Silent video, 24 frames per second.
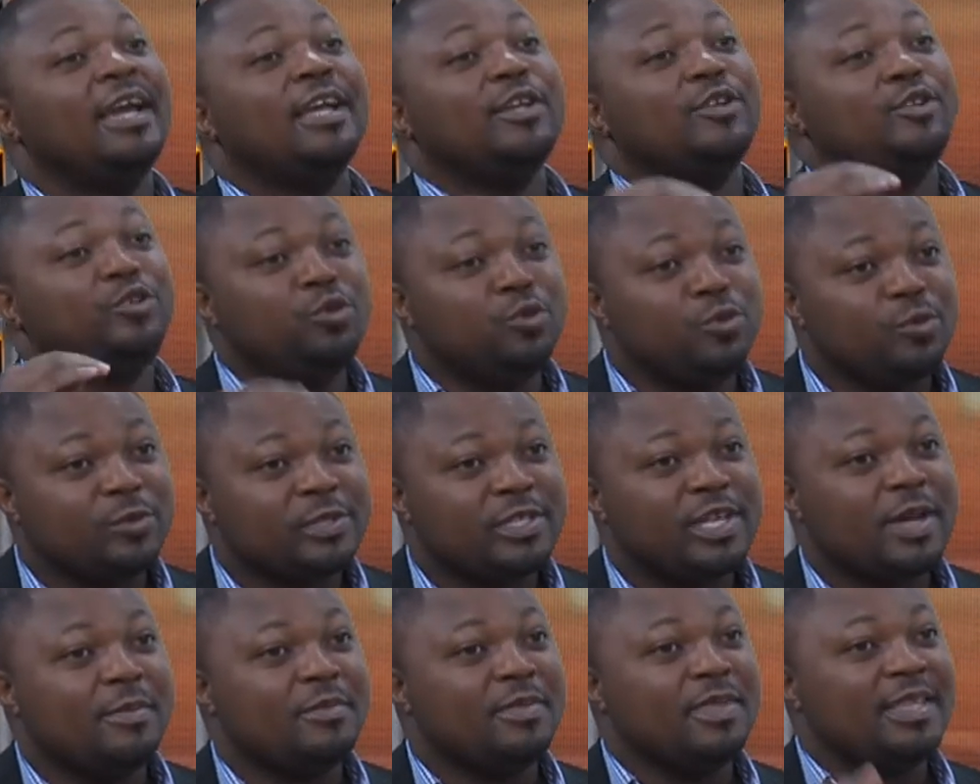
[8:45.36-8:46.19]
Do
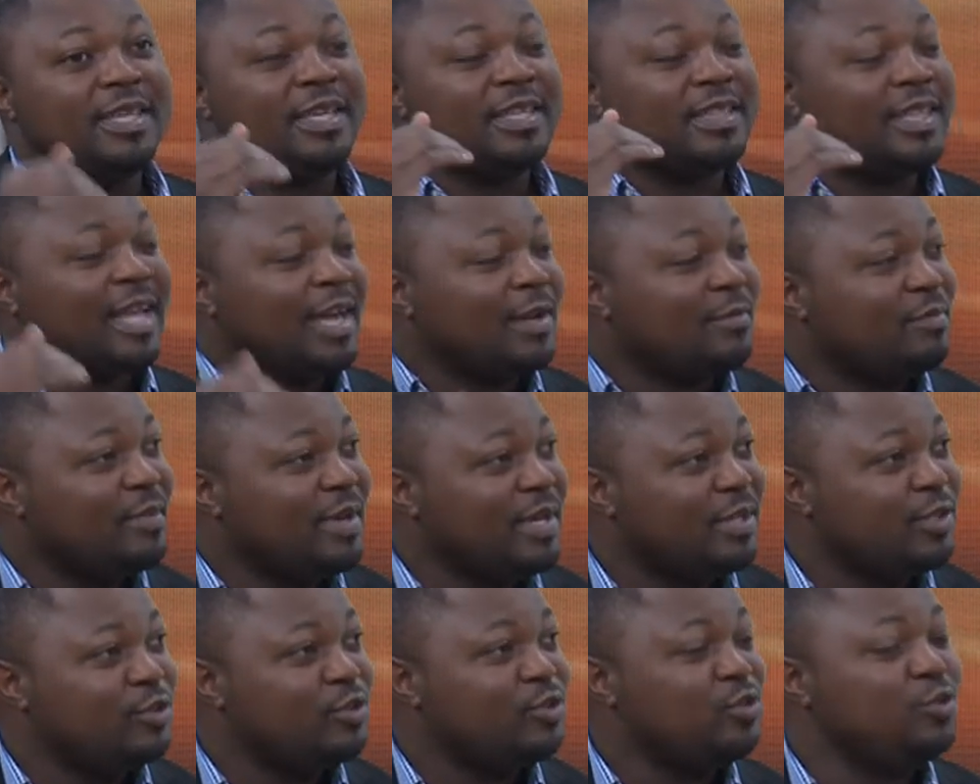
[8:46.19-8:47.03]
something that
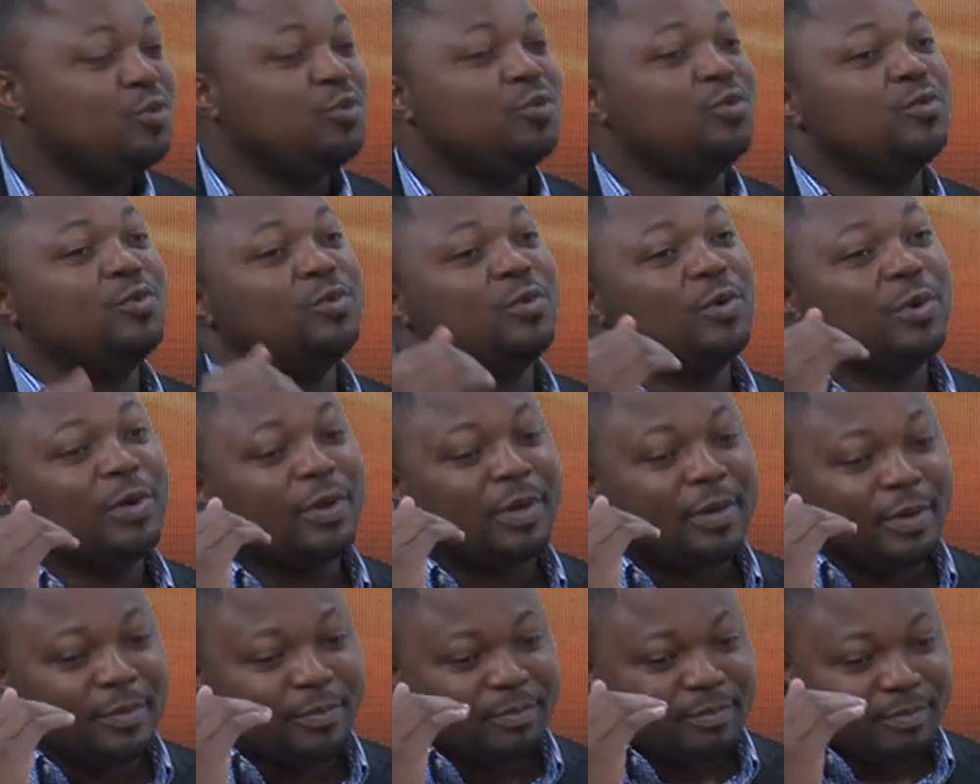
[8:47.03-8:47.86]
makes you
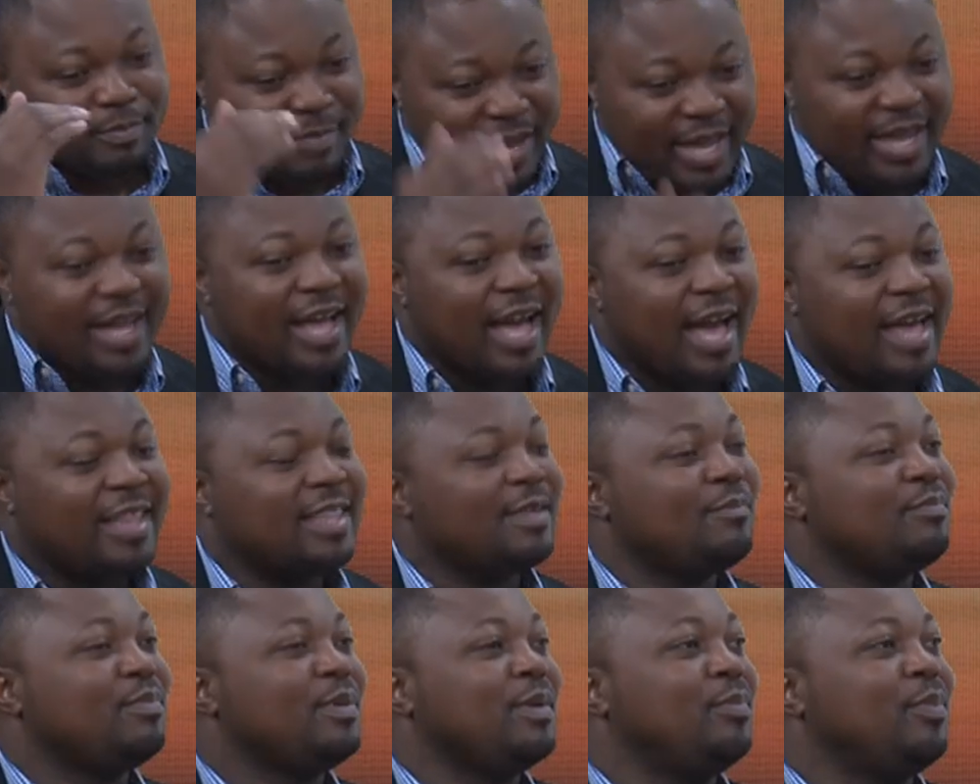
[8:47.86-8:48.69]
make other
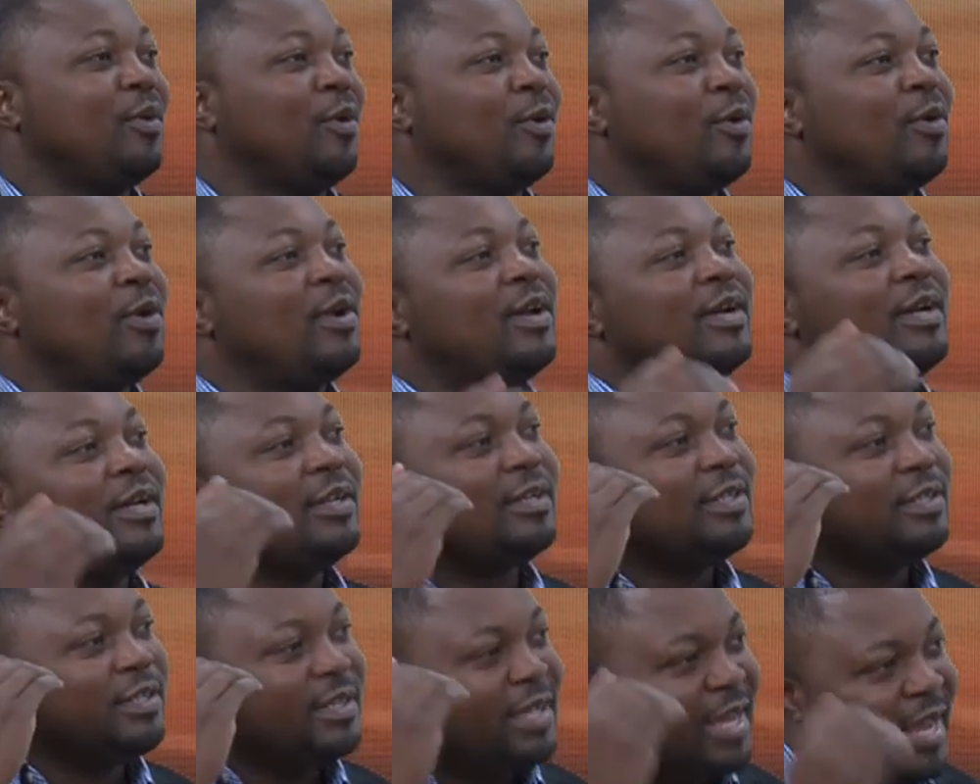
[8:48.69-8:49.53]
people
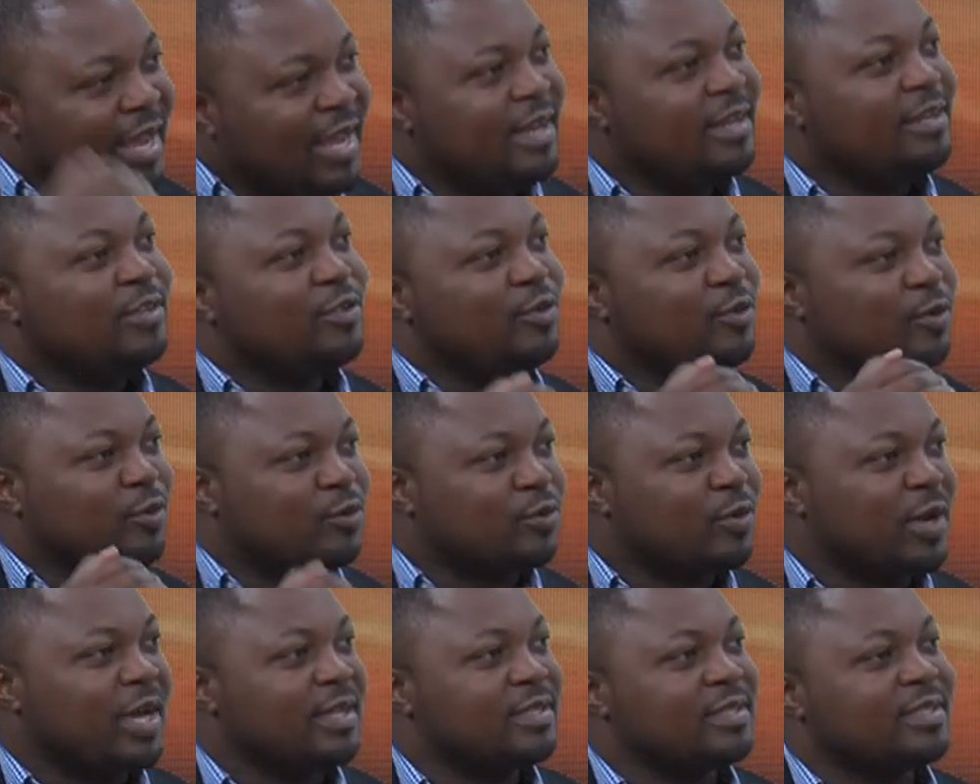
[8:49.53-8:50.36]
earn your
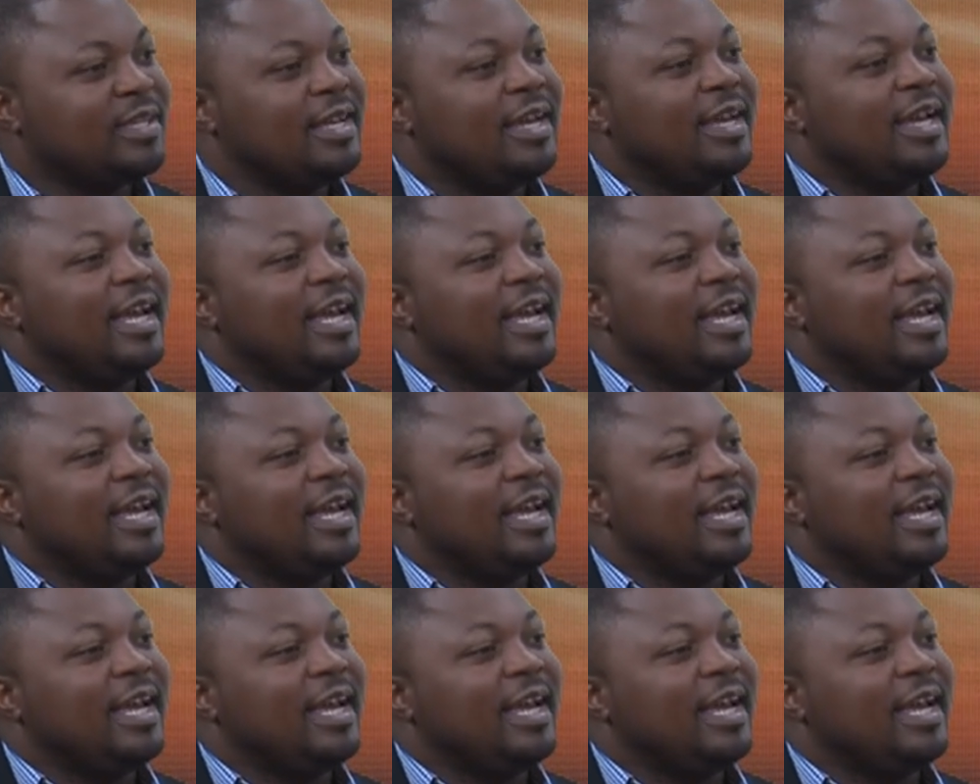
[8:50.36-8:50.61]
trust.